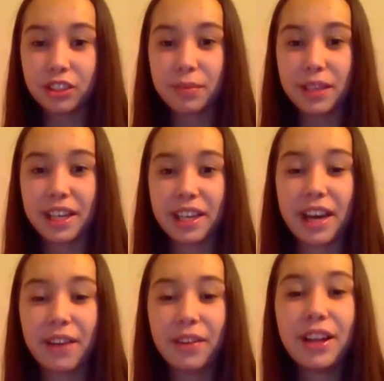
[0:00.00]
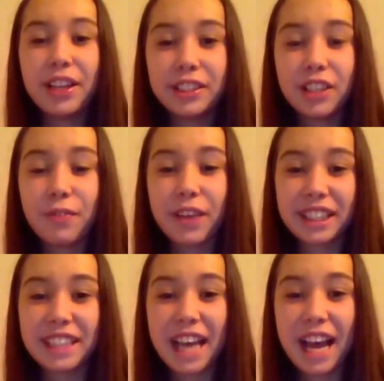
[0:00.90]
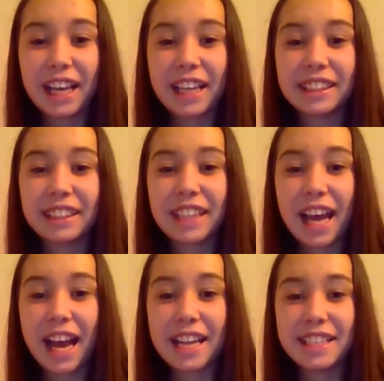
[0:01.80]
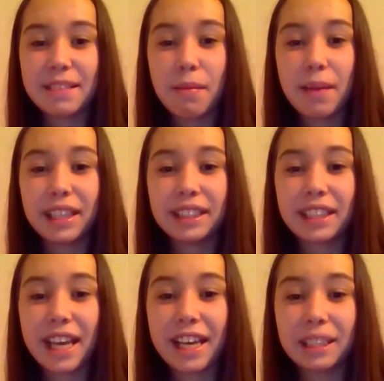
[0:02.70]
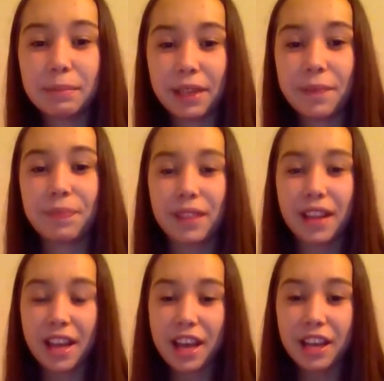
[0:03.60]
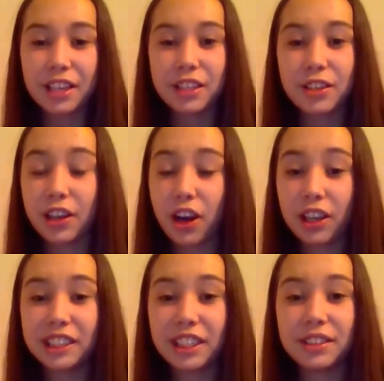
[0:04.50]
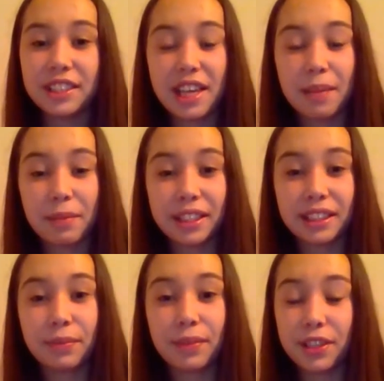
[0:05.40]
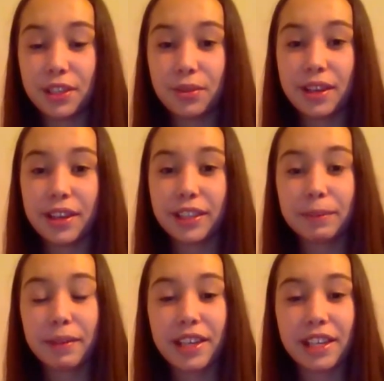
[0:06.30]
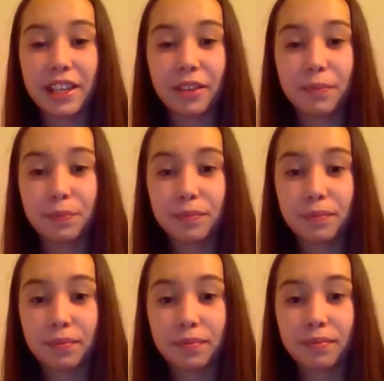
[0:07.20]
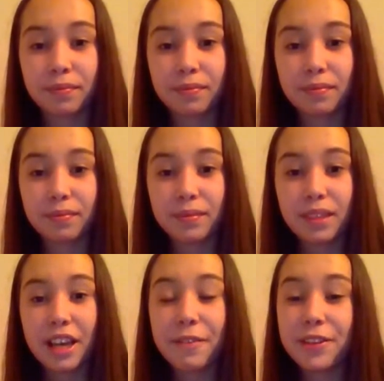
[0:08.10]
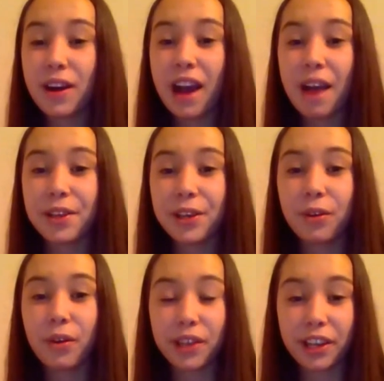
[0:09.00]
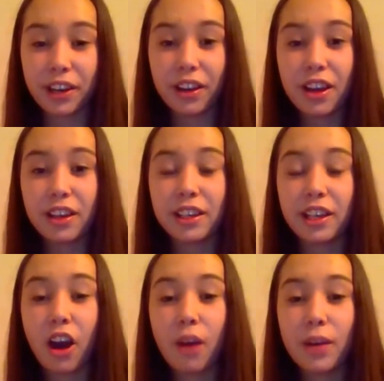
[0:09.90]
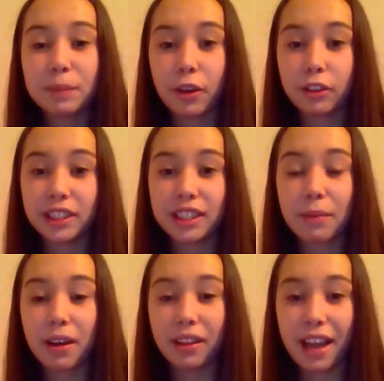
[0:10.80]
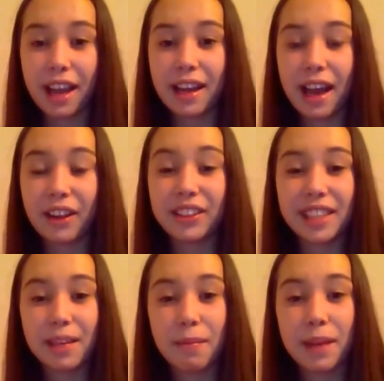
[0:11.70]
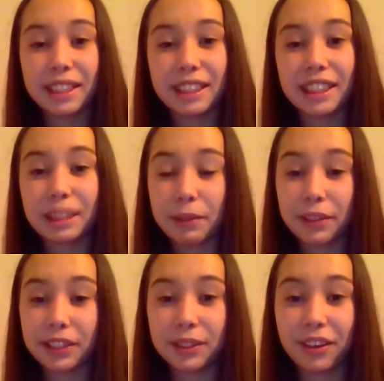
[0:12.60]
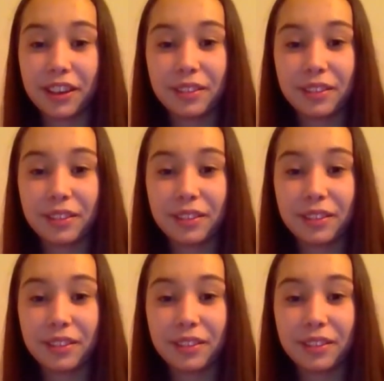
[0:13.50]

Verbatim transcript: media account, don't forget to tag us at DMSASB. You can also DM us with you in your spirit gear. If you don't have any cool gear, you can always purchase some online at our DMS Spirit Store.